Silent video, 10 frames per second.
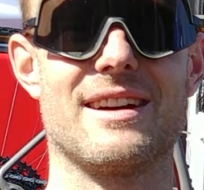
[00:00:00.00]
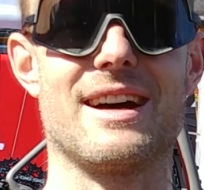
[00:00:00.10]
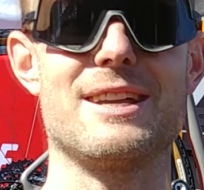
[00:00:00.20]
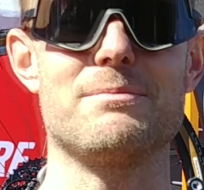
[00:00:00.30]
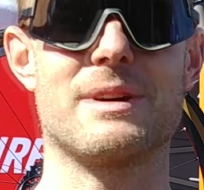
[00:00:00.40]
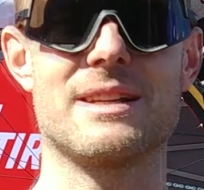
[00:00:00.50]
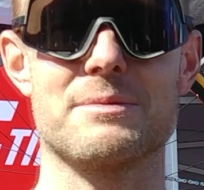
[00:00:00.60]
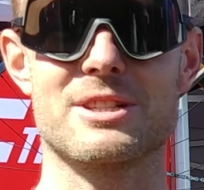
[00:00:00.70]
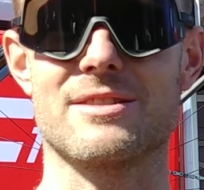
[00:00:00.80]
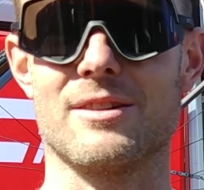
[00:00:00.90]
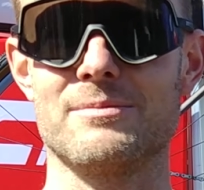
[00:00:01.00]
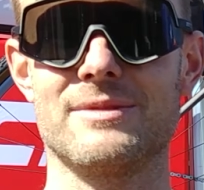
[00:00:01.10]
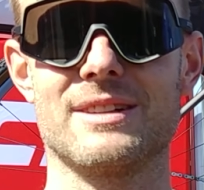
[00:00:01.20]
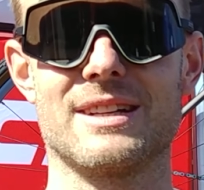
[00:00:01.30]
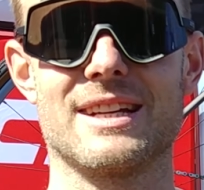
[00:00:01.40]
Hi, my name is Tom
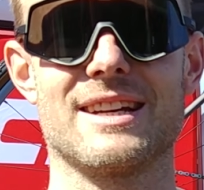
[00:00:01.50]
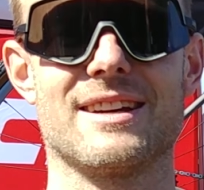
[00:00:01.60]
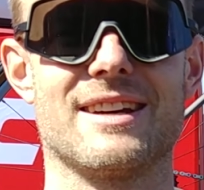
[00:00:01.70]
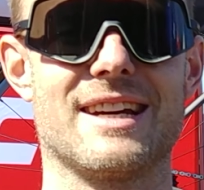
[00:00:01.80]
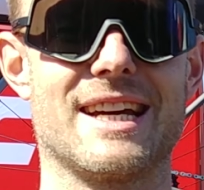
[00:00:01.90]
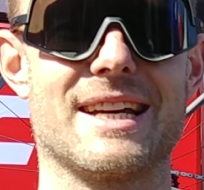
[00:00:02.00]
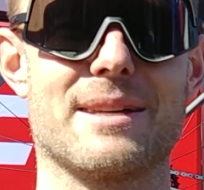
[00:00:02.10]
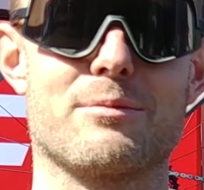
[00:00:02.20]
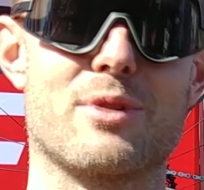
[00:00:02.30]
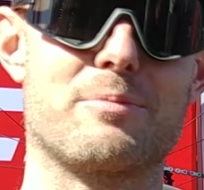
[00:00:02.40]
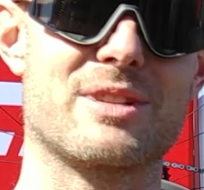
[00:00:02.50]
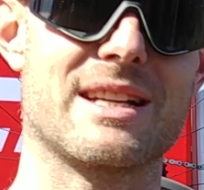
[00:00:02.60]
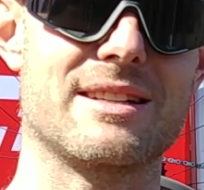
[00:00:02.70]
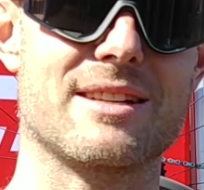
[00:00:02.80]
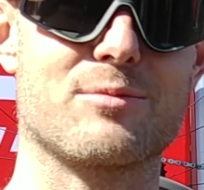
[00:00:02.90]
and I'm
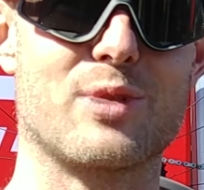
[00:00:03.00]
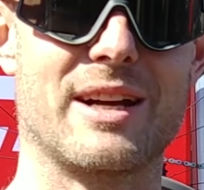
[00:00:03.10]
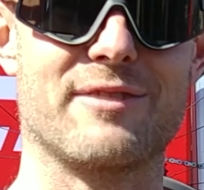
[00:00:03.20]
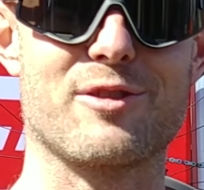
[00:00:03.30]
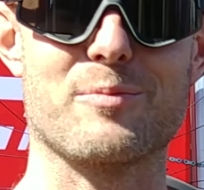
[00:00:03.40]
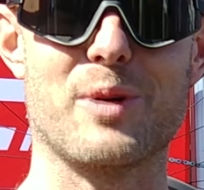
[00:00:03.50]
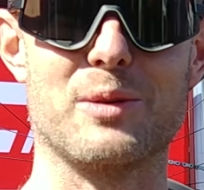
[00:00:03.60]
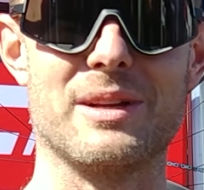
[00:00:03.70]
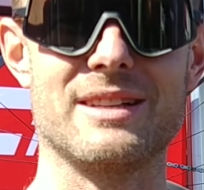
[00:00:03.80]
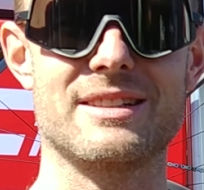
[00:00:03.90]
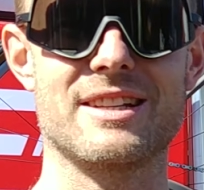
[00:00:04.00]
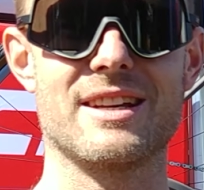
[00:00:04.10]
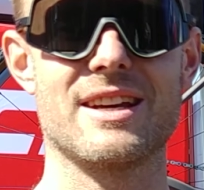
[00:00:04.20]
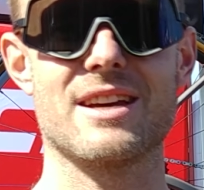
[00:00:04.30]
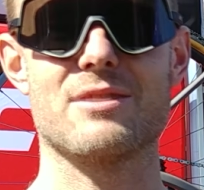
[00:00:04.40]
representing brand from Poland.
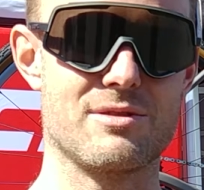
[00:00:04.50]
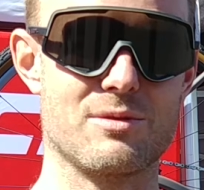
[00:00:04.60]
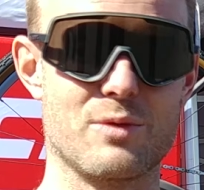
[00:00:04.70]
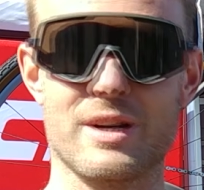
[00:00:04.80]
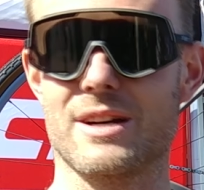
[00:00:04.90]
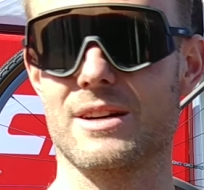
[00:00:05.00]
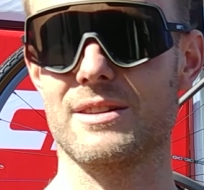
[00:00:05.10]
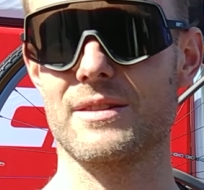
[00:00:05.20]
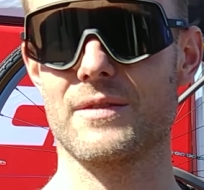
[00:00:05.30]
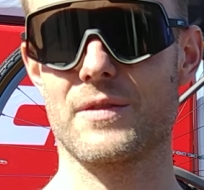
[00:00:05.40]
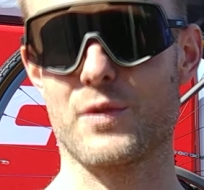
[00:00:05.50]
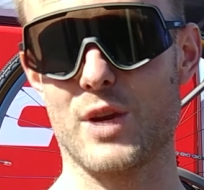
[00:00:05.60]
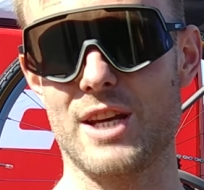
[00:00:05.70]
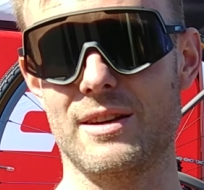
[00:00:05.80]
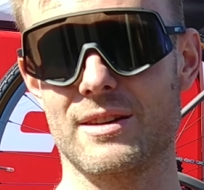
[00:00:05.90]
We are
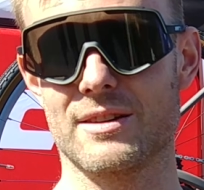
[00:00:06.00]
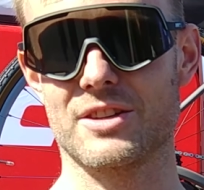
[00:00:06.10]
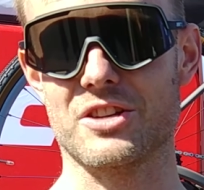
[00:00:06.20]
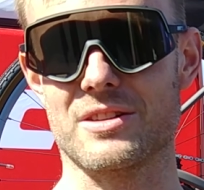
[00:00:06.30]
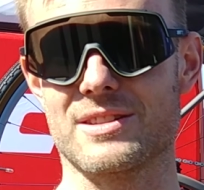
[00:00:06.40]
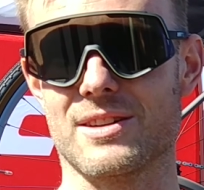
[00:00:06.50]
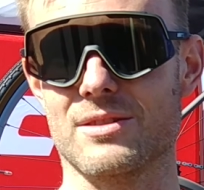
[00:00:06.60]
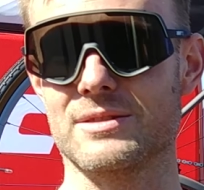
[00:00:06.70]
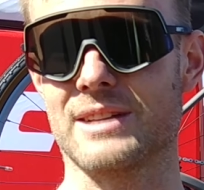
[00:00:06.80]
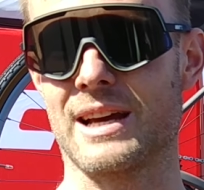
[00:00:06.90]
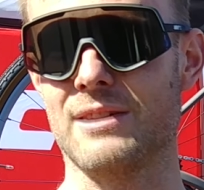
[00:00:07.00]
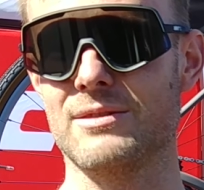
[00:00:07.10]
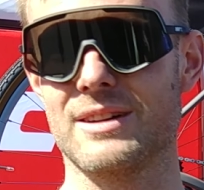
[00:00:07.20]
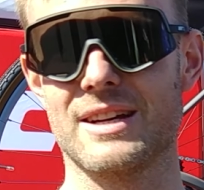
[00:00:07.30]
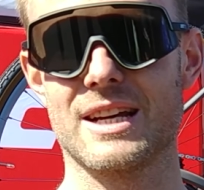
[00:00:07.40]
3 years old
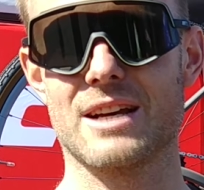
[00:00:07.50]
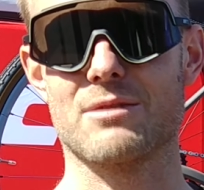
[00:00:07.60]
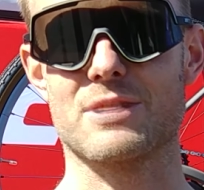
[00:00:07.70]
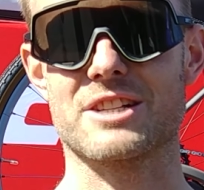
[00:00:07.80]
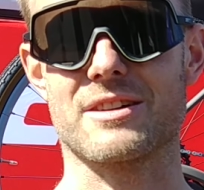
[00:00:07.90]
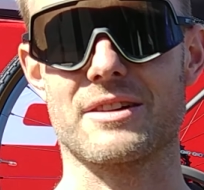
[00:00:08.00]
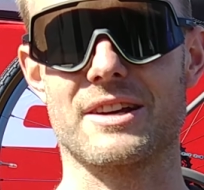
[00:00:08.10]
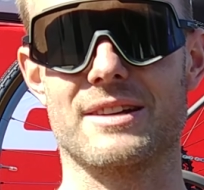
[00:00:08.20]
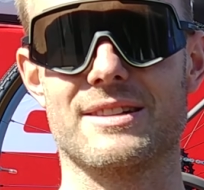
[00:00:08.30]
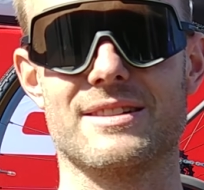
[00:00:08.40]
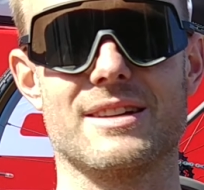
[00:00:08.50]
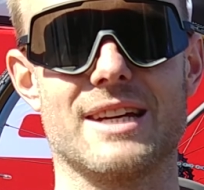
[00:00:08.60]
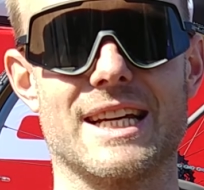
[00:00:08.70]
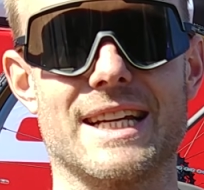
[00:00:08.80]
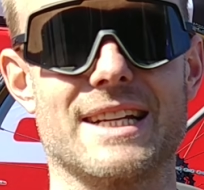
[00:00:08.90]
now. We started
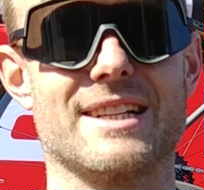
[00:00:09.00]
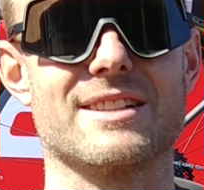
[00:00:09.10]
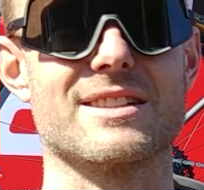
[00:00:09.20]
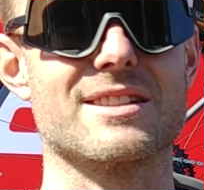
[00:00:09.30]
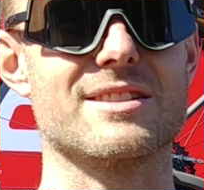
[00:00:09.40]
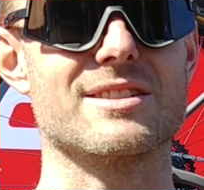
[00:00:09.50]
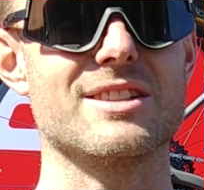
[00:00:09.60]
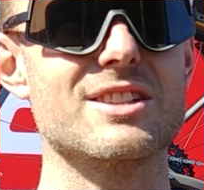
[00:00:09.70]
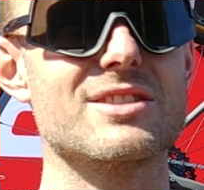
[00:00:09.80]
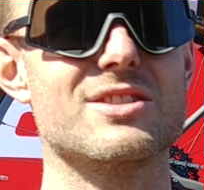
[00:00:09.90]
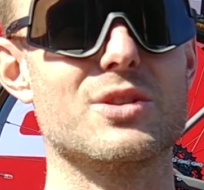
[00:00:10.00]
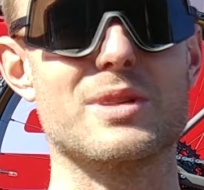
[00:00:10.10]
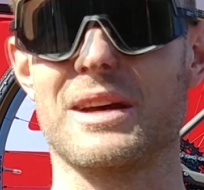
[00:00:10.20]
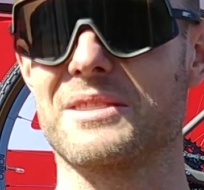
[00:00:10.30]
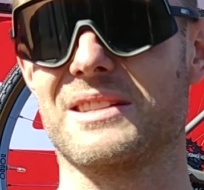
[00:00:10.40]
in
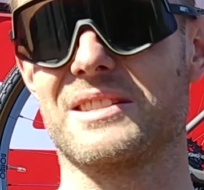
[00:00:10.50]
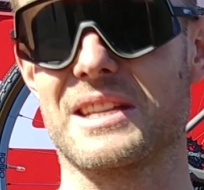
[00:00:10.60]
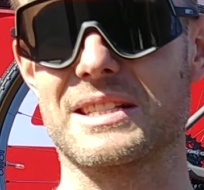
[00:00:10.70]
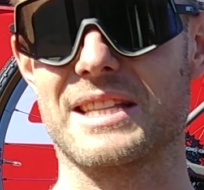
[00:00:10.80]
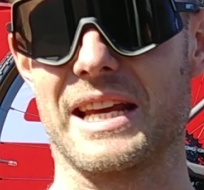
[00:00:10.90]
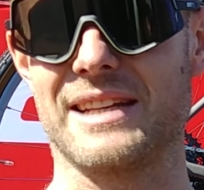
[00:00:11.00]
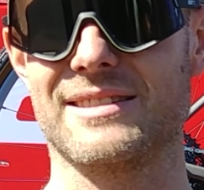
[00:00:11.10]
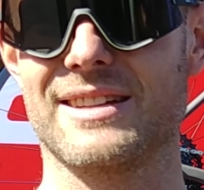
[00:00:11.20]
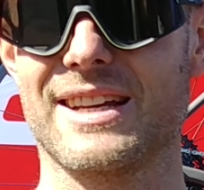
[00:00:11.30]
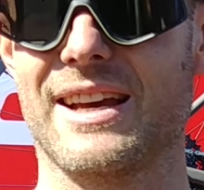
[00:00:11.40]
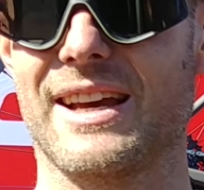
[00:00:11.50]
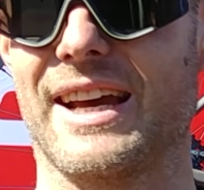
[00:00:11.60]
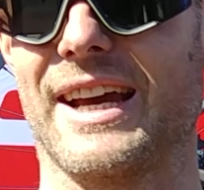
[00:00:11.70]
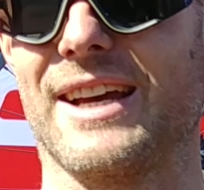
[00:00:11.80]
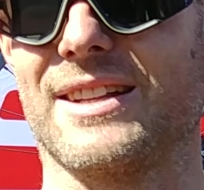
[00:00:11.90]
2016
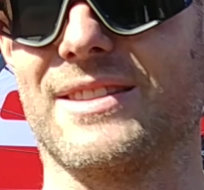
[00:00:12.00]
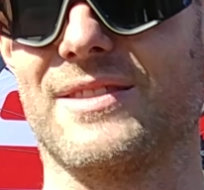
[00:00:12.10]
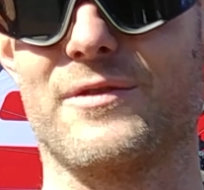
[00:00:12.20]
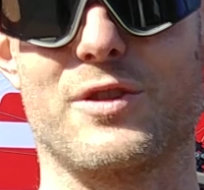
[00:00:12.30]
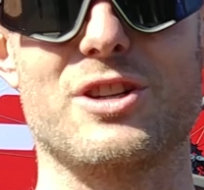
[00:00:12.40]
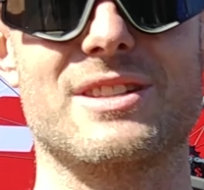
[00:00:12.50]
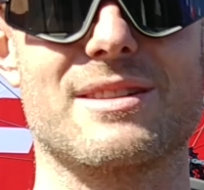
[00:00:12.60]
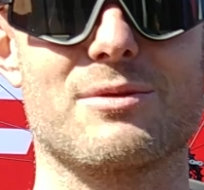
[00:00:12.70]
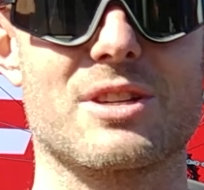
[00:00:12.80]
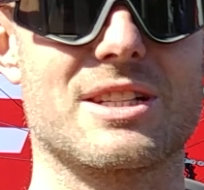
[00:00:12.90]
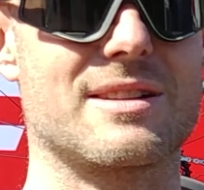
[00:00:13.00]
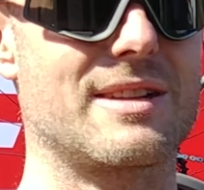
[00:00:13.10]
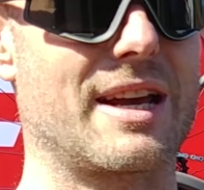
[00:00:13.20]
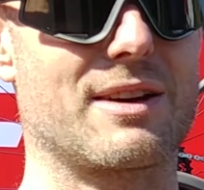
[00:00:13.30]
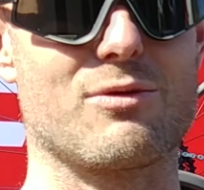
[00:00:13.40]
and first it was
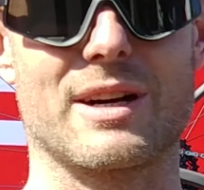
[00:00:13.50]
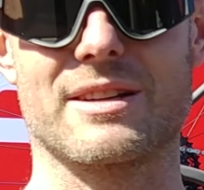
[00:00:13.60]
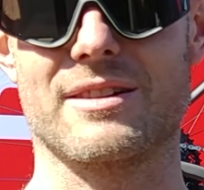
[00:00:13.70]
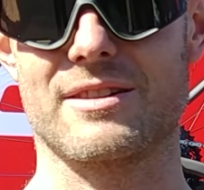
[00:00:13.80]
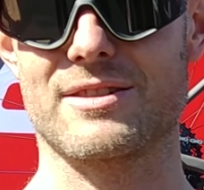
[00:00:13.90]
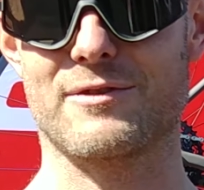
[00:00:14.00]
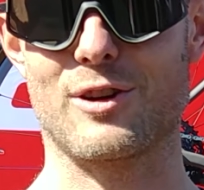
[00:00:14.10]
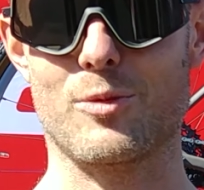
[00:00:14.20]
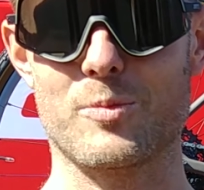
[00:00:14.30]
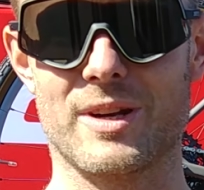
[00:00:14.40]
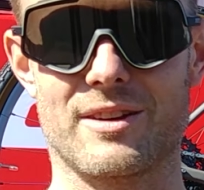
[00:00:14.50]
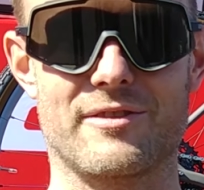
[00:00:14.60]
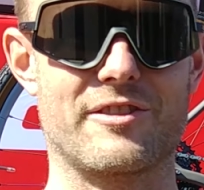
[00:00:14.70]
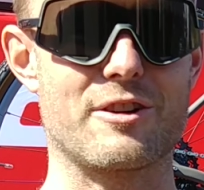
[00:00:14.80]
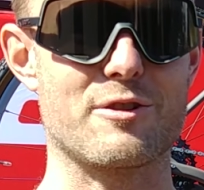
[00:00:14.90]
like 1 year development
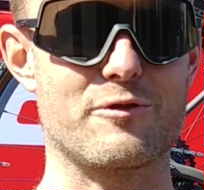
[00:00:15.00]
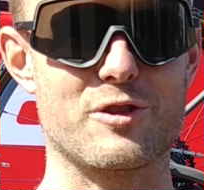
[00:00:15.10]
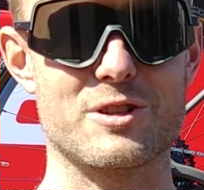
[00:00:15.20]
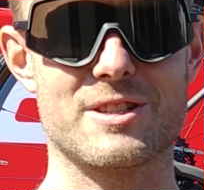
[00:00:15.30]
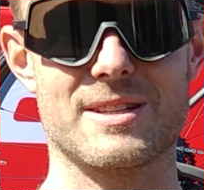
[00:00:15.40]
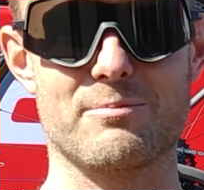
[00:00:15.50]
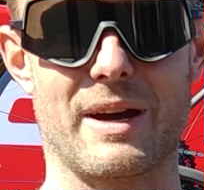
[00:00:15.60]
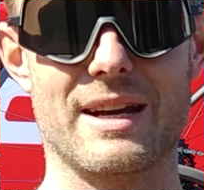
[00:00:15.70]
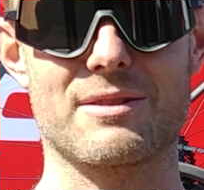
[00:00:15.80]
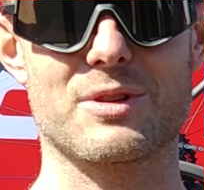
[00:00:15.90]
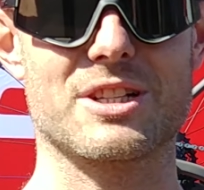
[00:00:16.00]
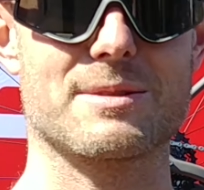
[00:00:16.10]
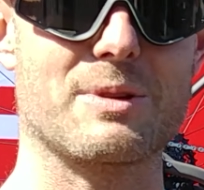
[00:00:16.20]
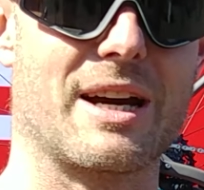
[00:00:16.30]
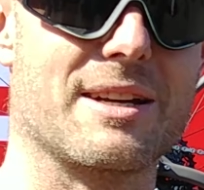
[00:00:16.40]
of our first bike, which
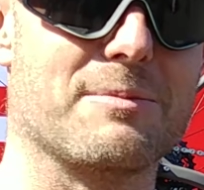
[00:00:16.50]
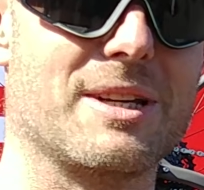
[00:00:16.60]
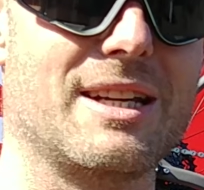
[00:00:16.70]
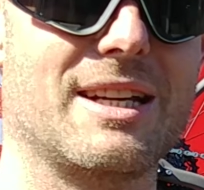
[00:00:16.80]
is behind me.